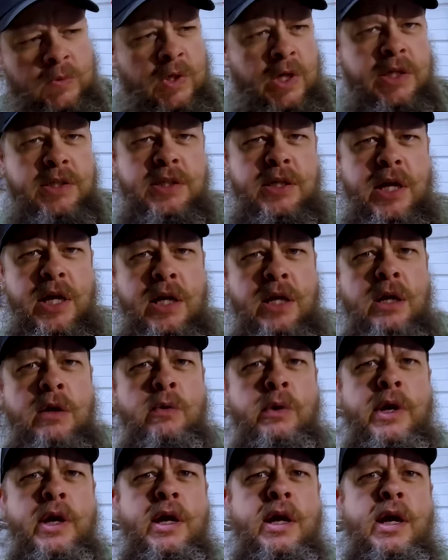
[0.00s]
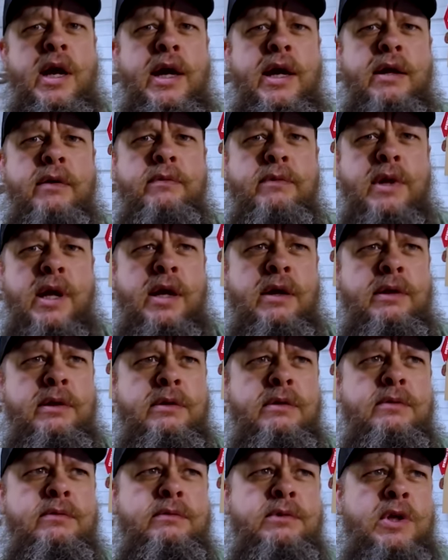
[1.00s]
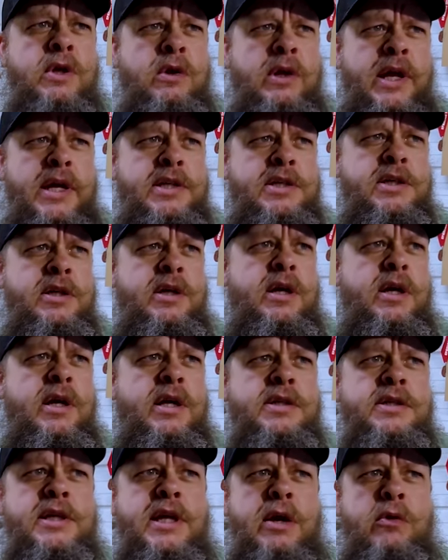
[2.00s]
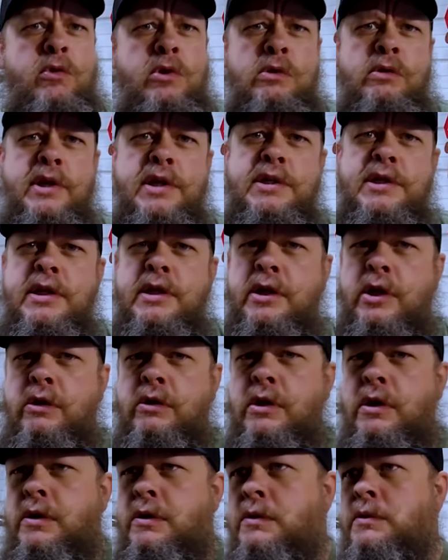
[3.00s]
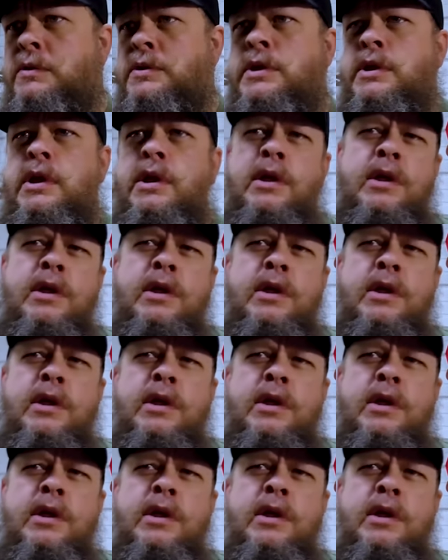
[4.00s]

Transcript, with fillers: Like I said, I read, I, I you know, last year I said I wanted to race enduros.